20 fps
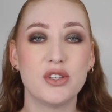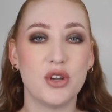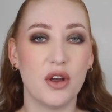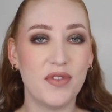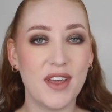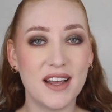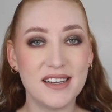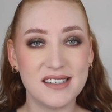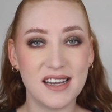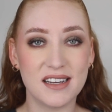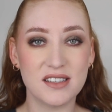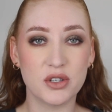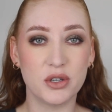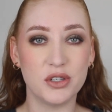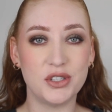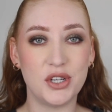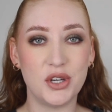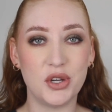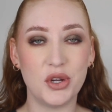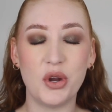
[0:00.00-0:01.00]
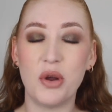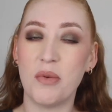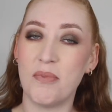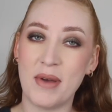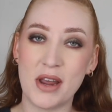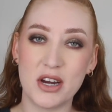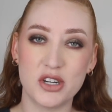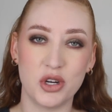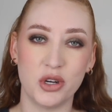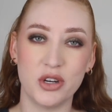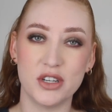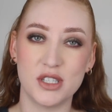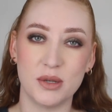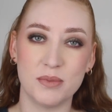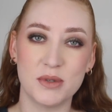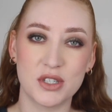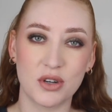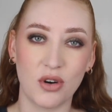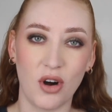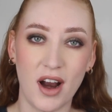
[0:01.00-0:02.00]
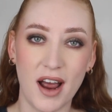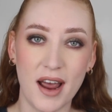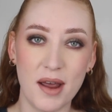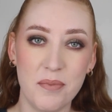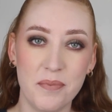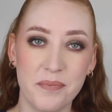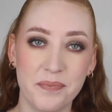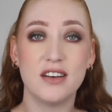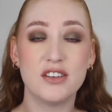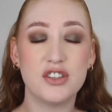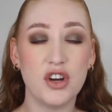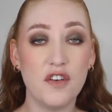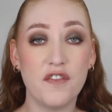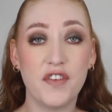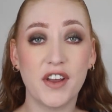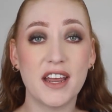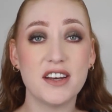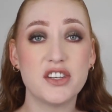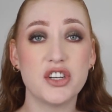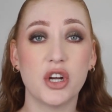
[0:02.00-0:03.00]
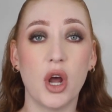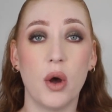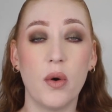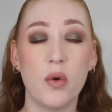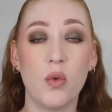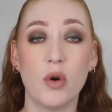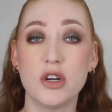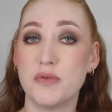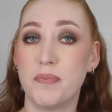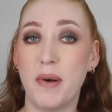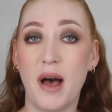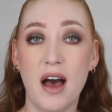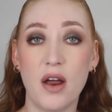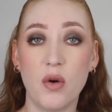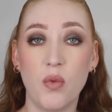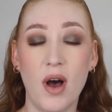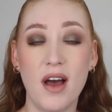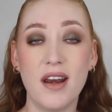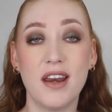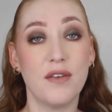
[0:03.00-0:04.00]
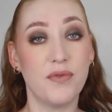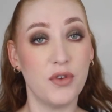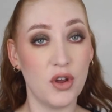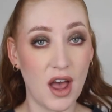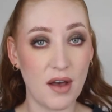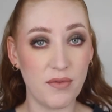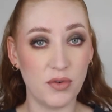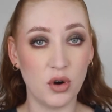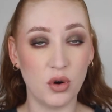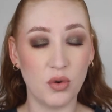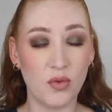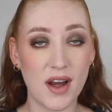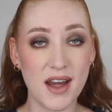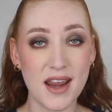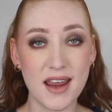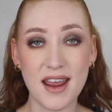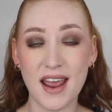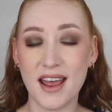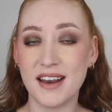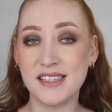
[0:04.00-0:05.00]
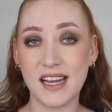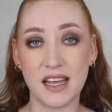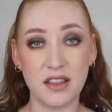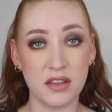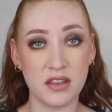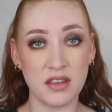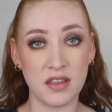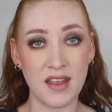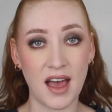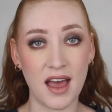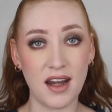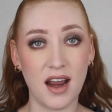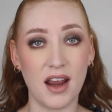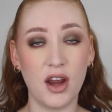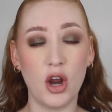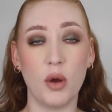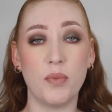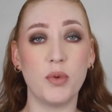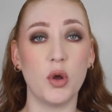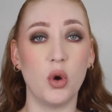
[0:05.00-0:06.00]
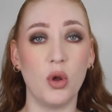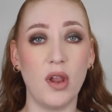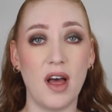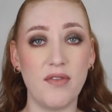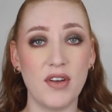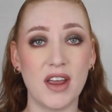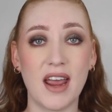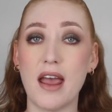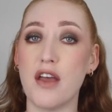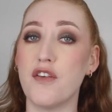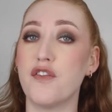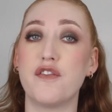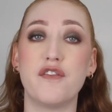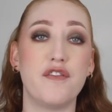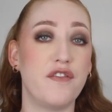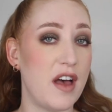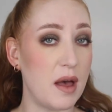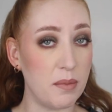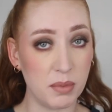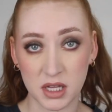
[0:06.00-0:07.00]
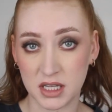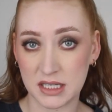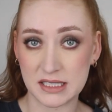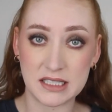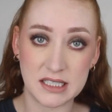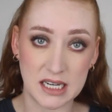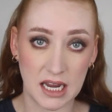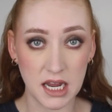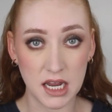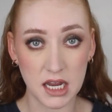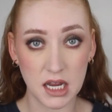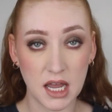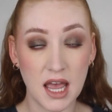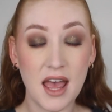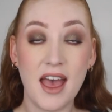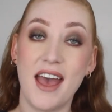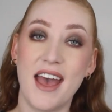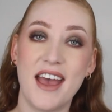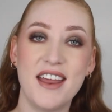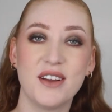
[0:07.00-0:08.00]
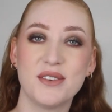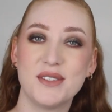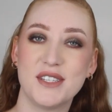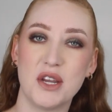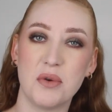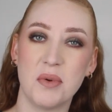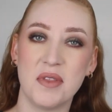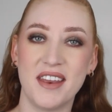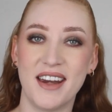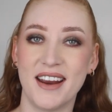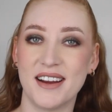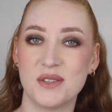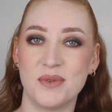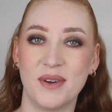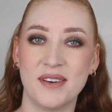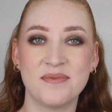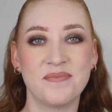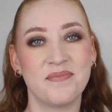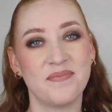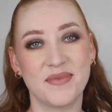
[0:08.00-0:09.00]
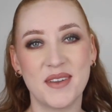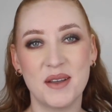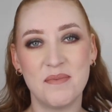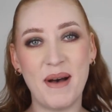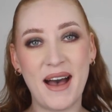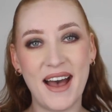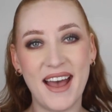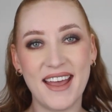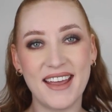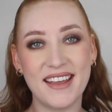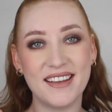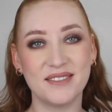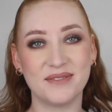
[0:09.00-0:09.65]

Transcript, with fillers: So if that sounds good to you, make sure you subscribe. Don't forget to go and watch part one if you haven't already. And other than that, I hope you're all having a fabulous day. And I'll see you in the next one. Bye.